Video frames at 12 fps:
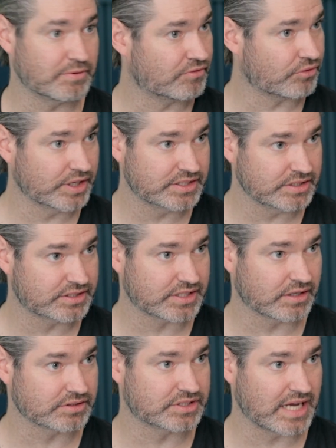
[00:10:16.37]
been freezing
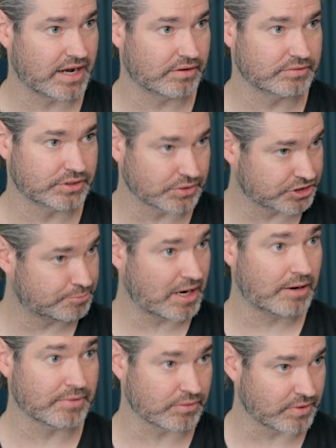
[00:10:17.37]
cells down to
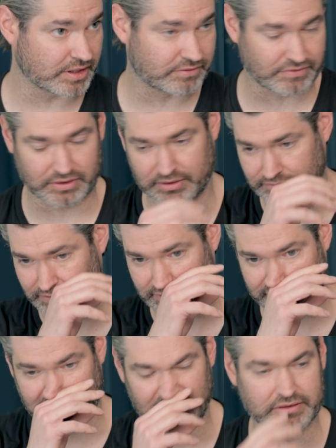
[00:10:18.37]
experiment with for a
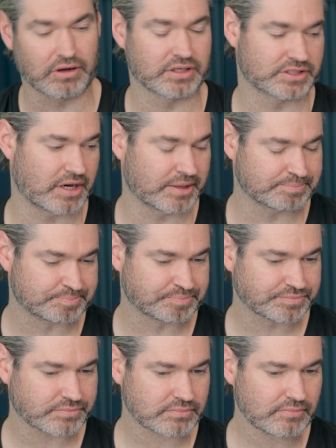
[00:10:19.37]
very long time.
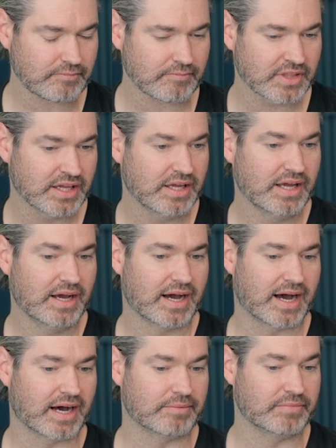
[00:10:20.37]

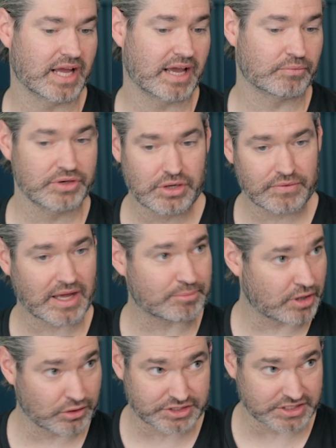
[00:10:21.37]
And we know that
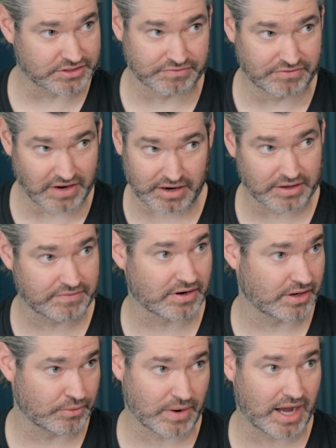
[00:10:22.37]
process very,
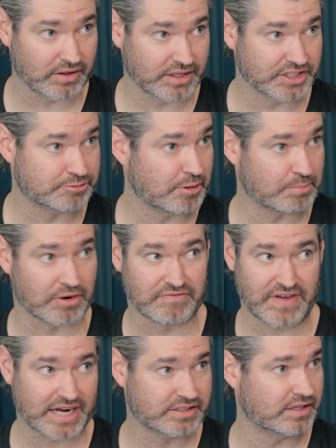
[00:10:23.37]
very well, and it's been
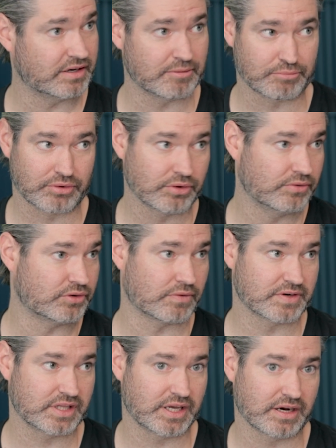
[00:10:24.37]
perfected and improved
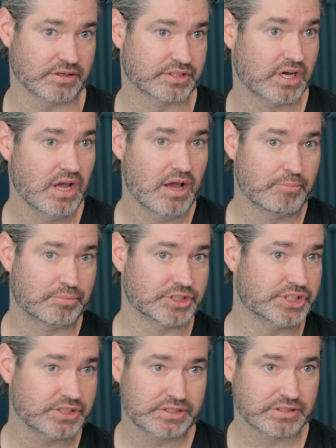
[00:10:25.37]
over the years. But
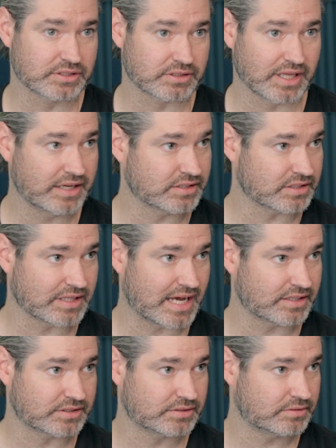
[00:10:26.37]
just as late as the
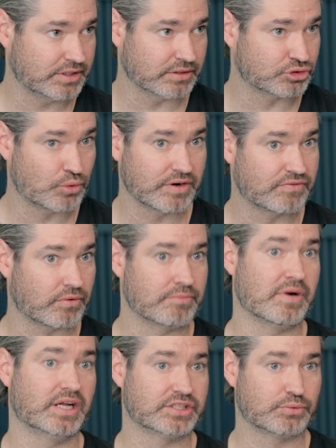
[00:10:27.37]
last 24
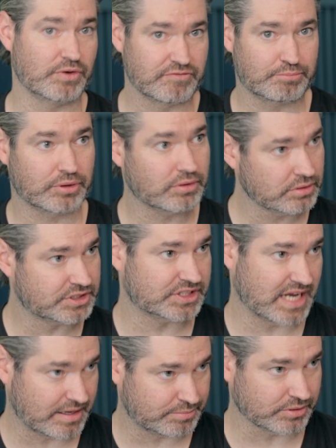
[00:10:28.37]
months, we've pulled
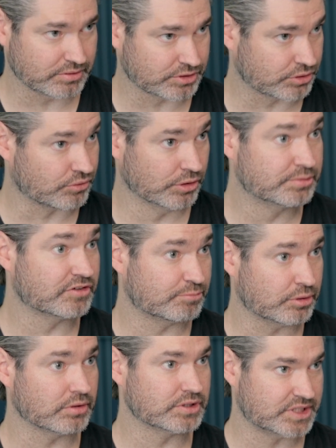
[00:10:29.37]
samples, or groups have
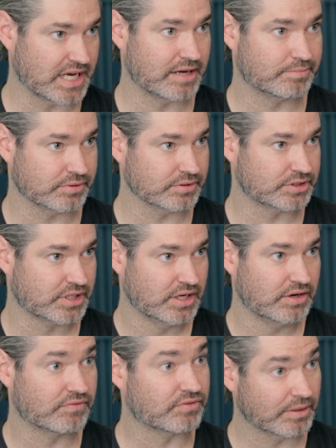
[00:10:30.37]
pulled samples
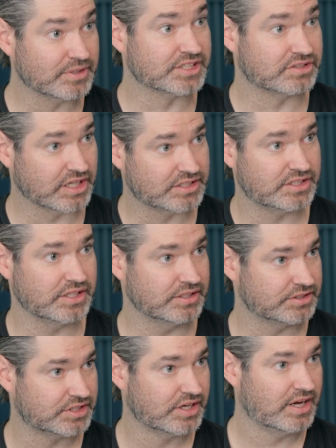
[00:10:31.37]
from the
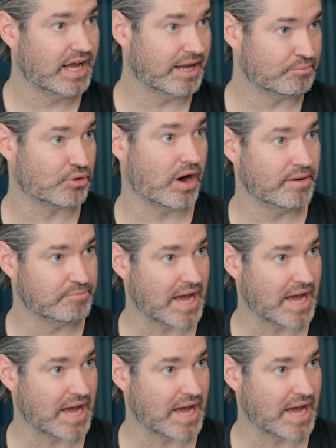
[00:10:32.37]
60s and brought